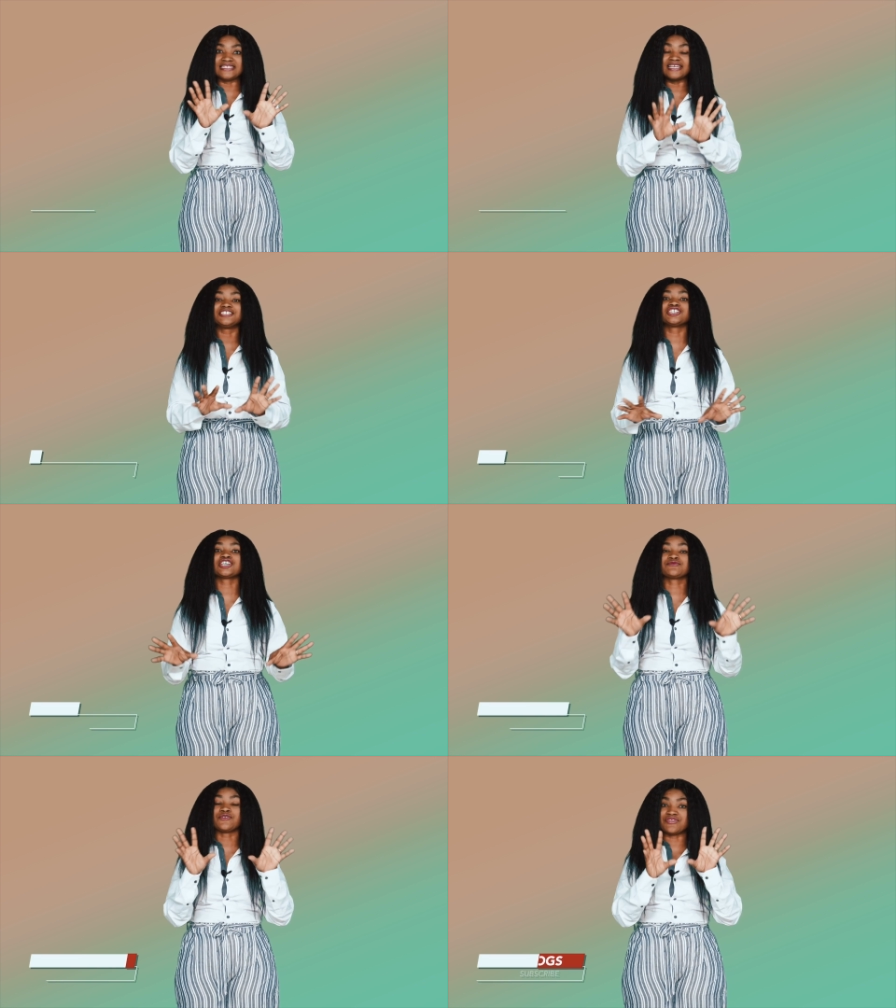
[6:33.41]
did
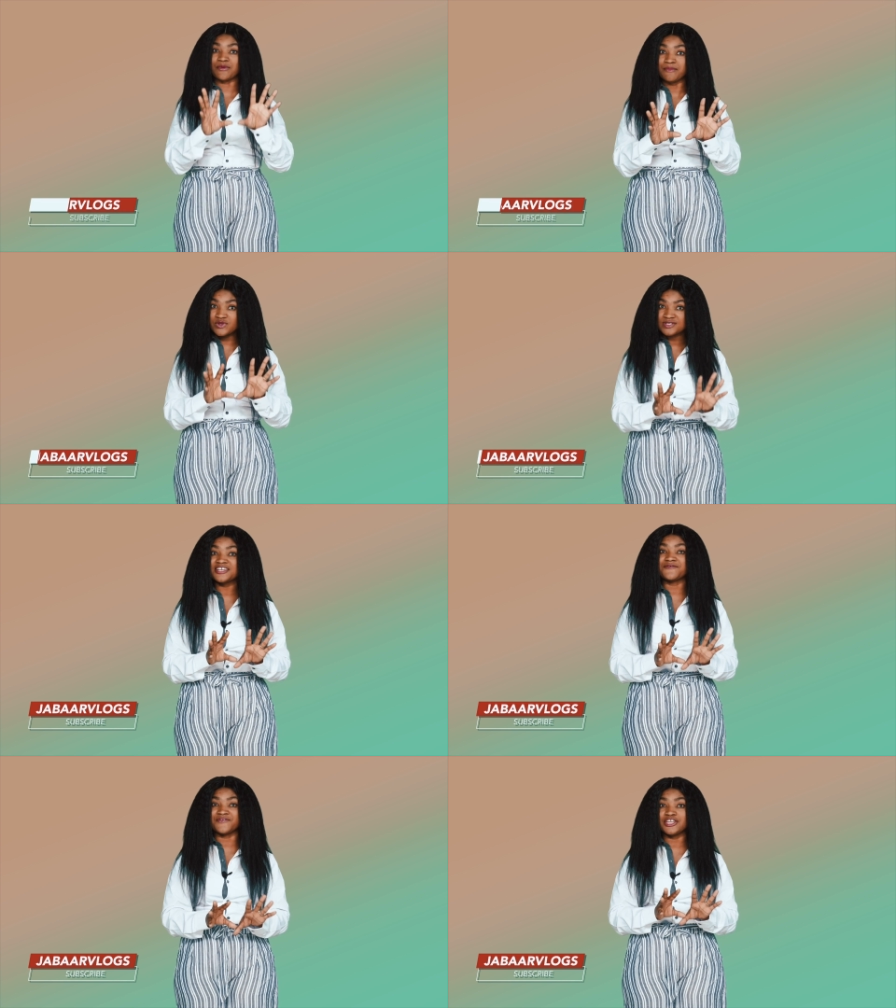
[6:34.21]
just for the
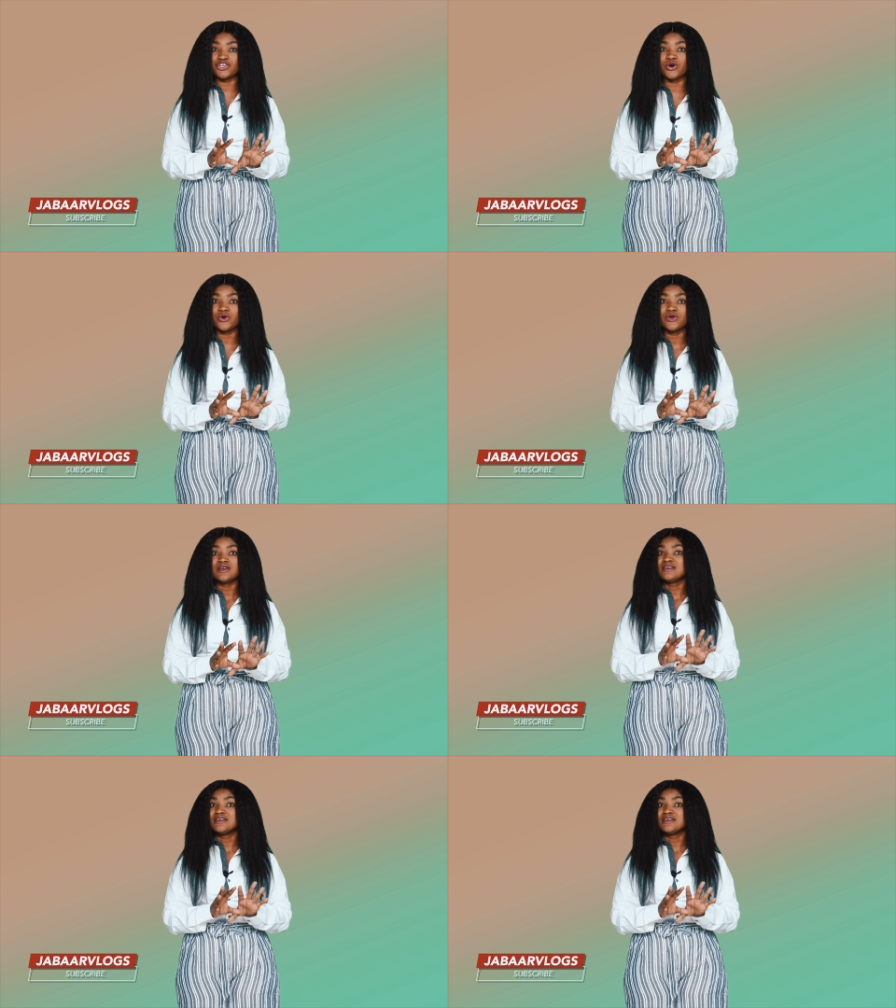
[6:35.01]
music video.